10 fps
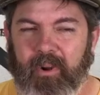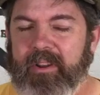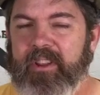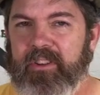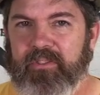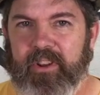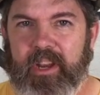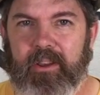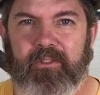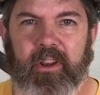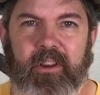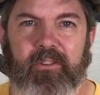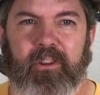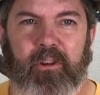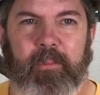one of his videos on
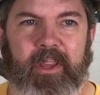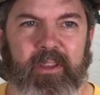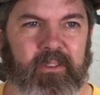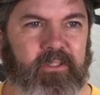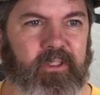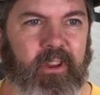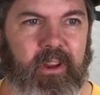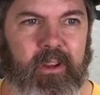YouTube is